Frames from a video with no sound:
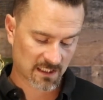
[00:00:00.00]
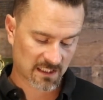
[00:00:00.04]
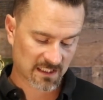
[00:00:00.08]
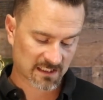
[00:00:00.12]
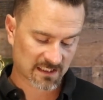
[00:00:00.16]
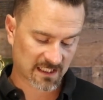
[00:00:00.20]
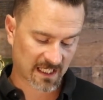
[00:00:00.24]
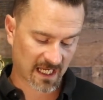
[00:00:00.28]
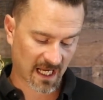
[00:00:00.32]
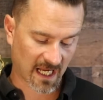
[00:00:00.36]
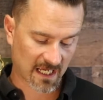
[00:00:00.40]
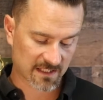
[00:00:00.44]

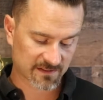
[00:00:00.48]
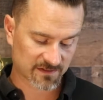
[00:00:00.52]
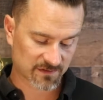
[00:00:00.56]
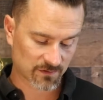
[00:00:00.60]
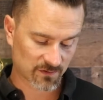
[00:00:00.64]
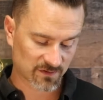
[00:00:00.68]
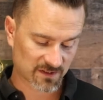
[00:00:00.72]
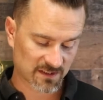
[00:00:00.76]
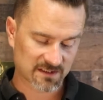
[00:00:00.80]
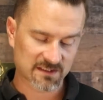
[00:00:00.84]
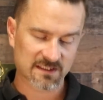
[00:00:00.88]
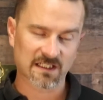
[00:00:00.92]

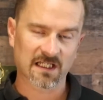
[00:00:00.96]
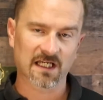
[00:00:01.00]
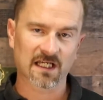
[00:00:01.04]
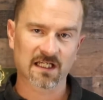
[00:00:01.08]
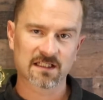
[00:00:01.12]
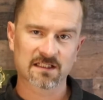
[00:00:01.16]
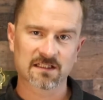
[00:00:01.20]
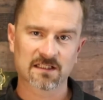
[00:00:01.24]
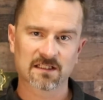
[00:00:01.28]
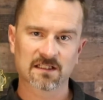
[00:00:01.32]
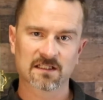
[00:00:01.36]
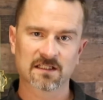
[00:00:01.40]
canceled the
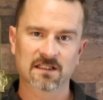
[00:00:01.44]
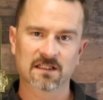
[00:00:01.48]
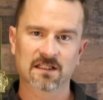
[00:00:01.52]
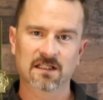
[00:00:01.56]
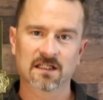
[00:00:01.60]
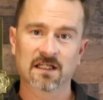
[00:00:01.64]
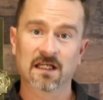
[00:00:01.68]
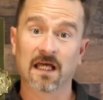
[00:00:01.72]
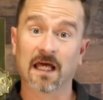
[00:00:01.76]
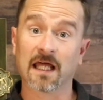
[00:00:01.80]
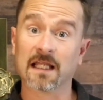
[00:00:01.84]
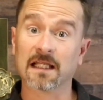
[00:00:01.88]
debt,
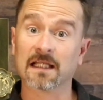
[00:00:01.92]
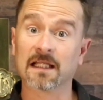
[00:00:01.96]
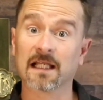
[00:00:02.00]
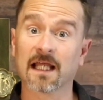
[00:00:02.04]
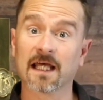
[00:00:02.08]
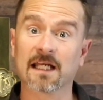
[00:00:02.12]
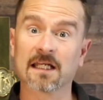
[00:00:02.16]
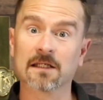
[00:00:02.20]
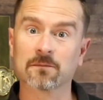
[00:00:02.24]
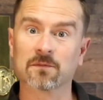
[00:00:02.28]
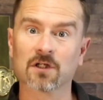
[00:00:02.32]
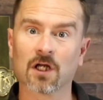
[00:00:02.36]
and
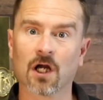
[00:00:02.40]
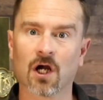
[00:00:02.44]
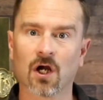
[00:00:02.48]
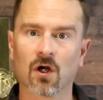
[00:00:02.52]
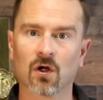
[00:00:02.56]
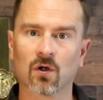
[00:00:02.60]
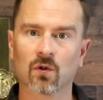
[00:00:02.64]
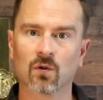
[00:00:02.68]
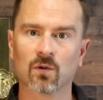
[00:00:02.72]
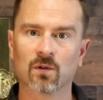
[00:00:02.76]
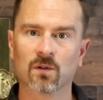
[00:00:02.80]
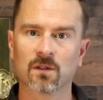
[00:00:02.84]
let him
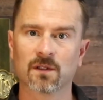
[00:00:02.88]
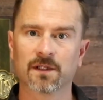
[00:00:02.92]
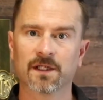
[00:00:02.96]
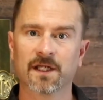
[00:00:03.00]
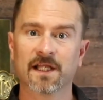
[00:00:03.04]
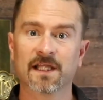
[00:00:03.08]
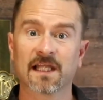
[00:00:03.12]
go.